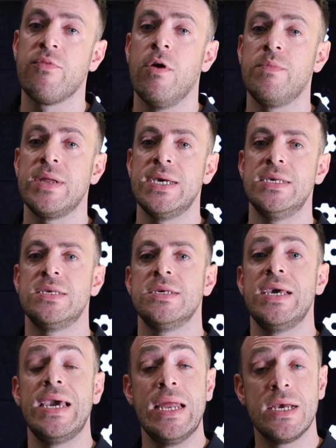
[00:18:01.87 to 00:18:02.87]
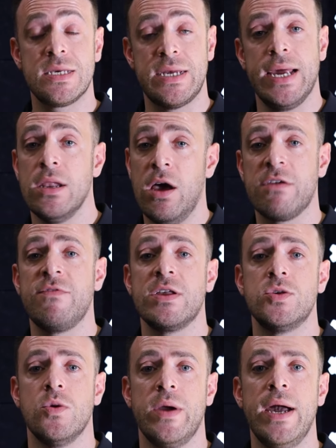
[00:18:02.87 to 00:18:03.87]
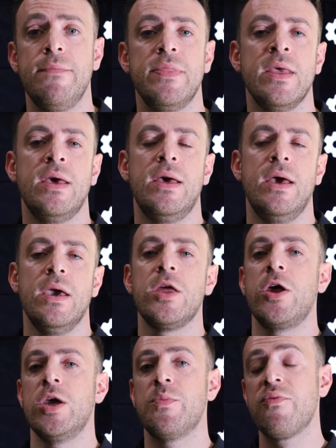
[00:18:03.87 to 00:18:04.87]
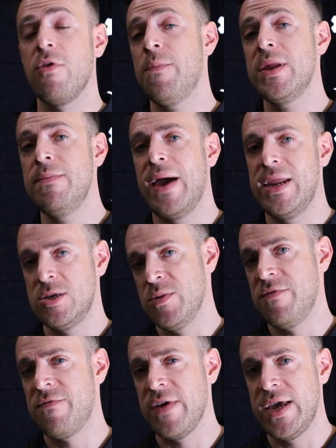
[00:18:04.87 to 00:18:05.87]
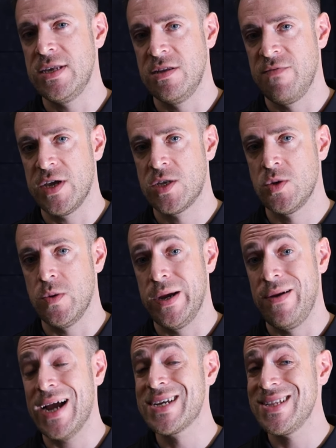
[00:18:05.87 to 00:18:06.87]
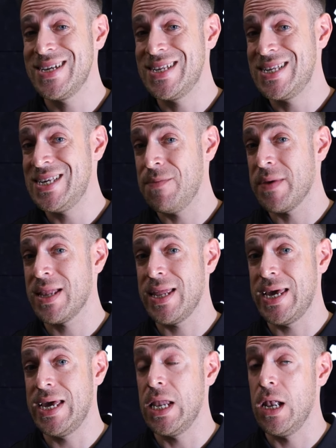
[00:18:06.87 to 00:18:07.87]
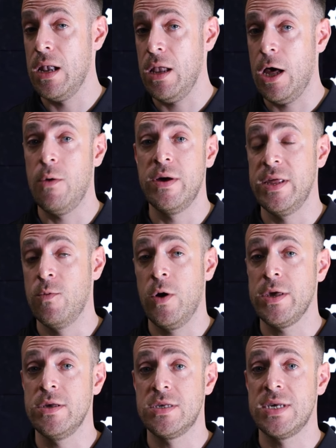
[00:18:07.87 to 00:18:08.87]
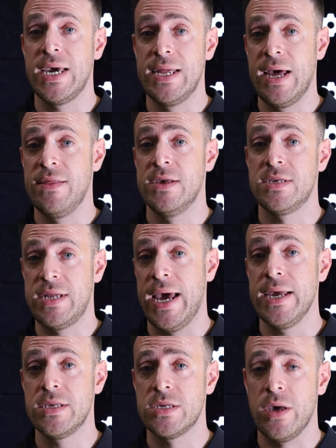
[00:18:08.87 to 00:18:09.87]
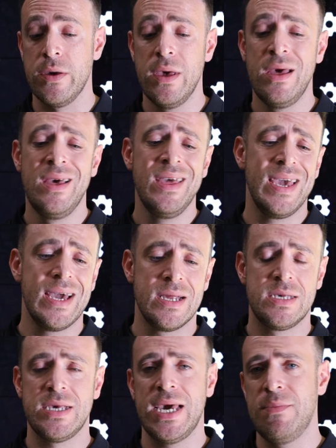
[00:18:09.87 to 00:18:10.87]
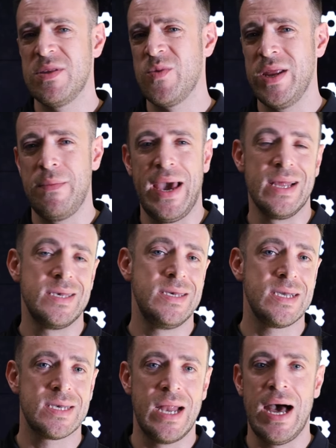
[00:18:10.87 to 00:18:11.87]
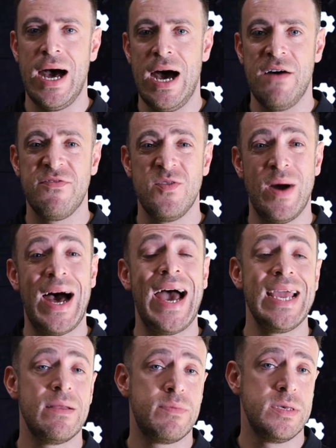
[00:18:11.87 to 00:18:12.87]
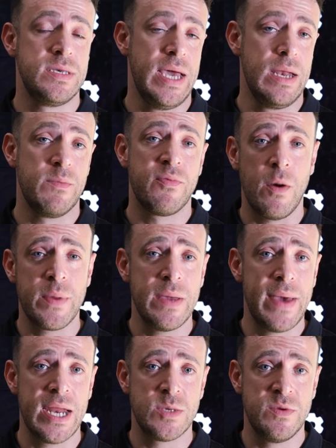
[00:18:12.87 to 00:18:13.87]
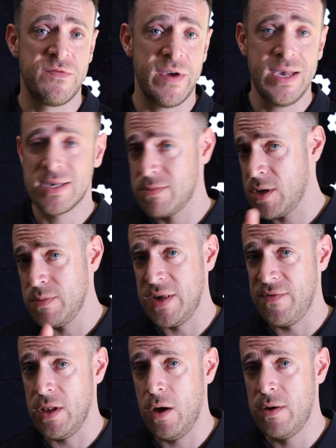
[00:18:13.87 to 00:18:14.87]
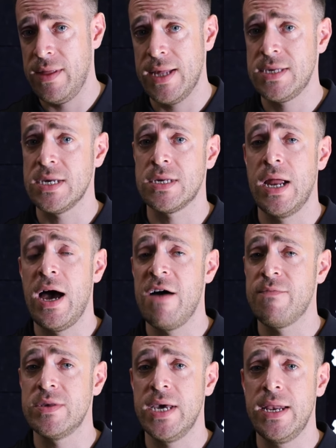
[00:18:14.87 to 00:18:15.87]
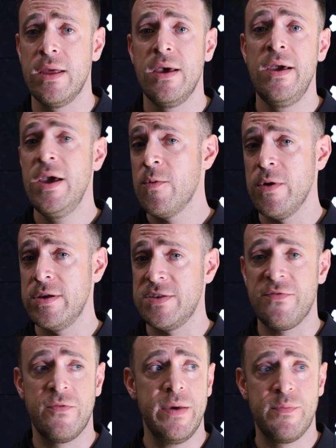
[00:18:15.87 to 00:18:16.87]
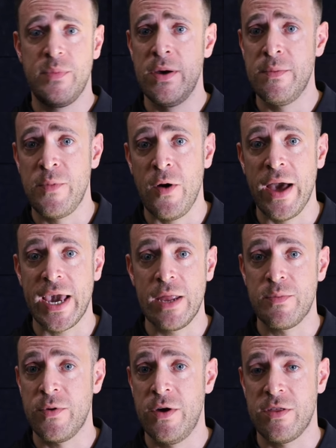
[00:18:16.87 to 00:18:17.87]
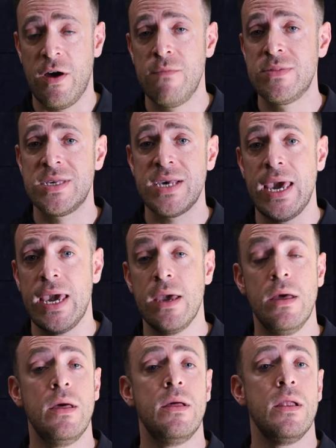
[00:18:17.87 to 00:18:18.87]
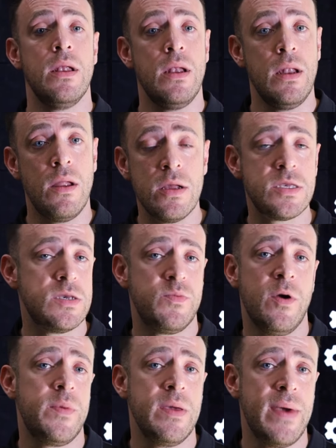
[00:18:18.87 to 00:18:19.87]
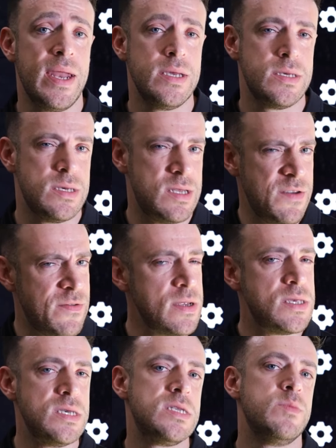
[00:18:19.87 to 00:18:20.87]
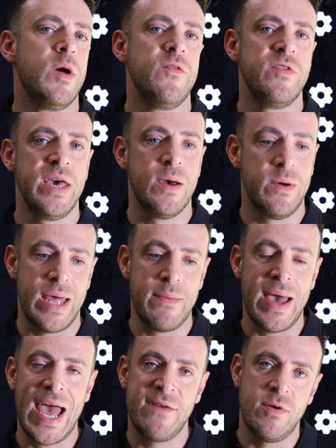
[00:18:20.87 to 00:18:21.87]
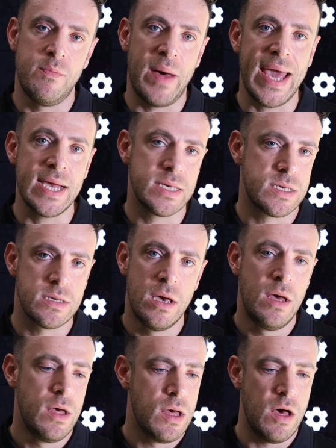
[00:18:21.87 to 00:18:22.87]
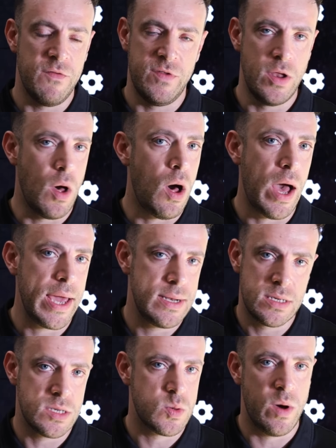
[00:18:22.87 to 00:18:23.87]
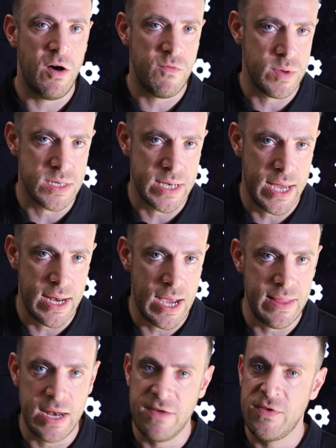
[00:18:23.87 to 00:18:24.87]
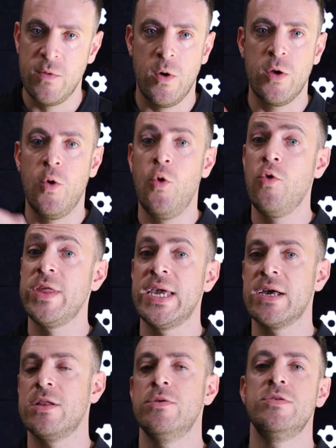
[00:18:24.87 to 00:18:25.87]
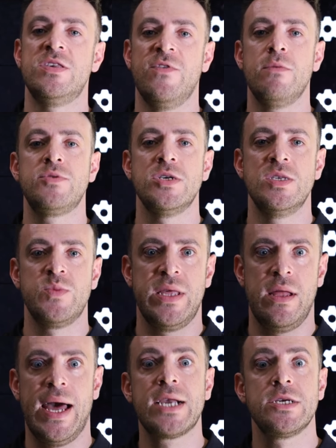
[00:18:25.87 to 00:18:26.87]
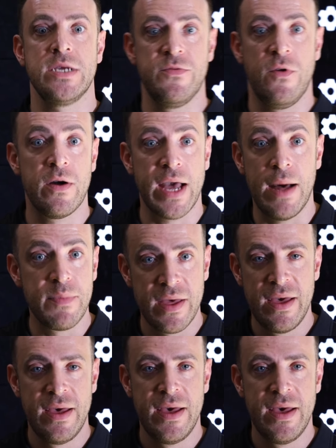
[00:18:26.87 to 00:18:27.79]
properties in a state like Victoria, your property management fees in Victoria are actually typically lower than what you see in other states. So you're going to see between about a 6.5% to 8% property management fee, sometimes even lower than that 6.5%. Whereas if we're buying in Perth, I'm seeing lots of property managers, a different system over there where they may have a base of 9% to 12%. And then if you want all the inclusive options where they'll actually rock up